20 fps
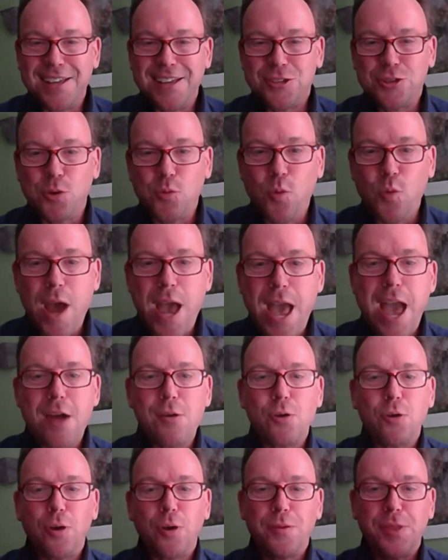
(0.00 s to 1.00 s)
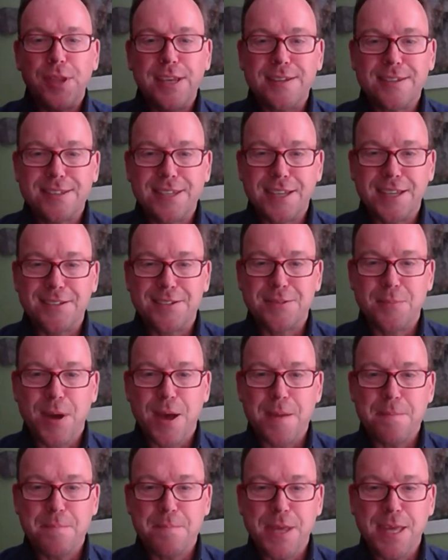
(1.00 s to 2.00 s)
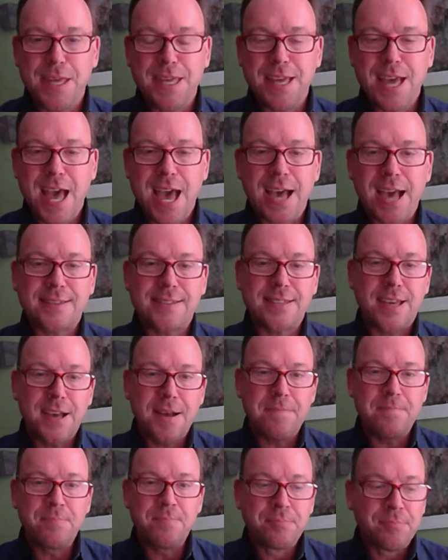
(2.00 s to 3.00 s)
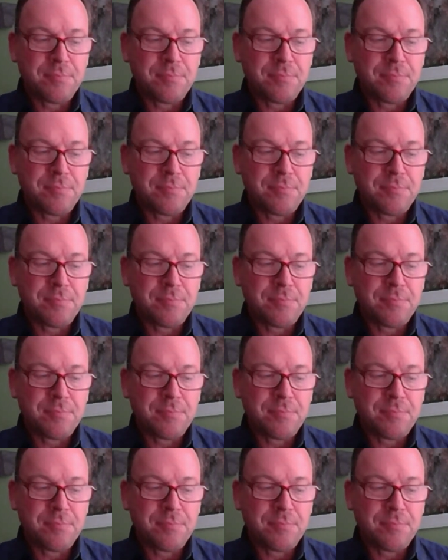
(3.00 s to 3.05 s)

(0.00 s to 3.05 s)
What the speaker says: to where all of these things might be as a